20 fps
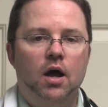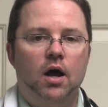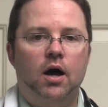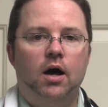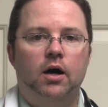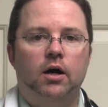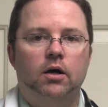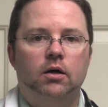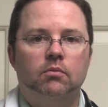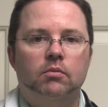
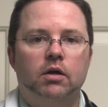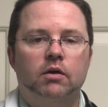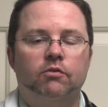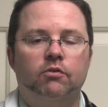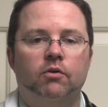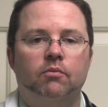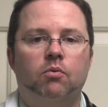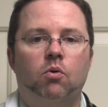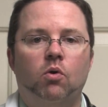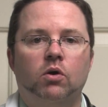
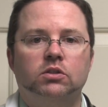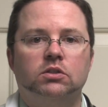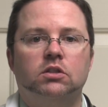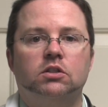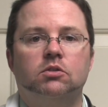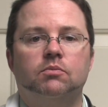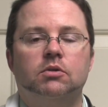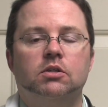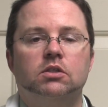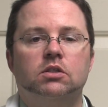if a poison
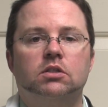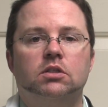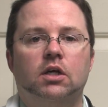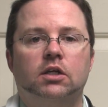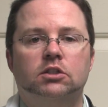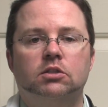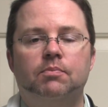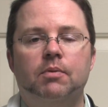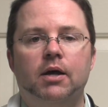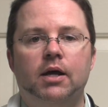has been
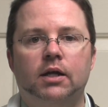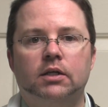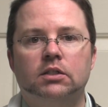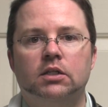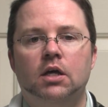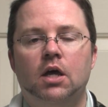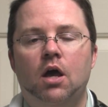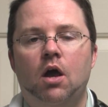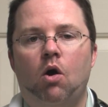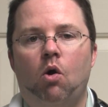
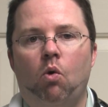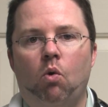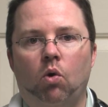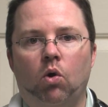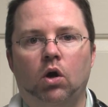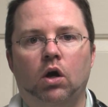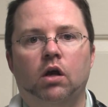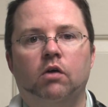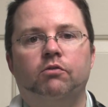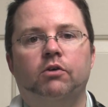suspect
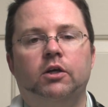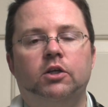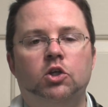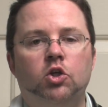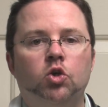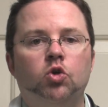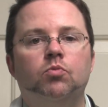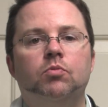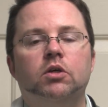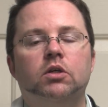or if a
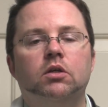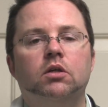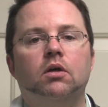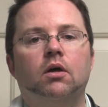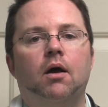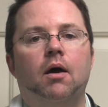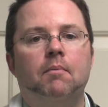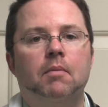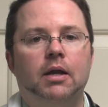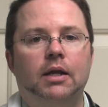human
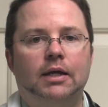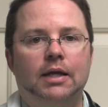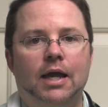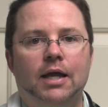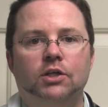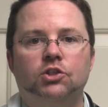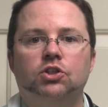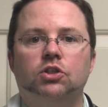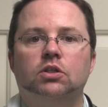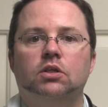
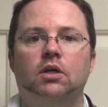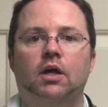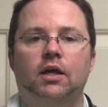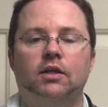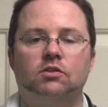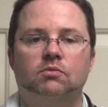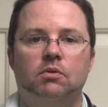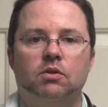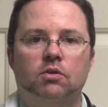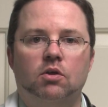medication
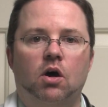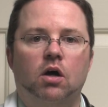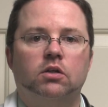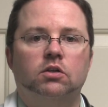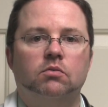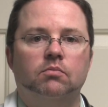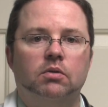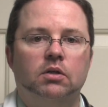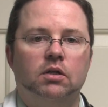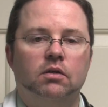has been thought
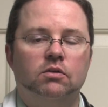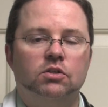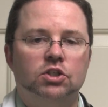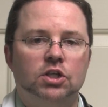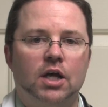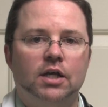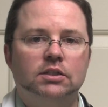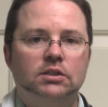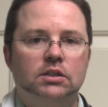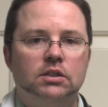to have been
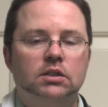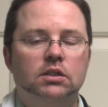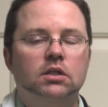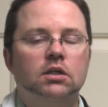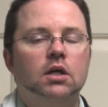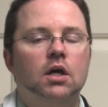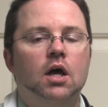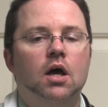ingested.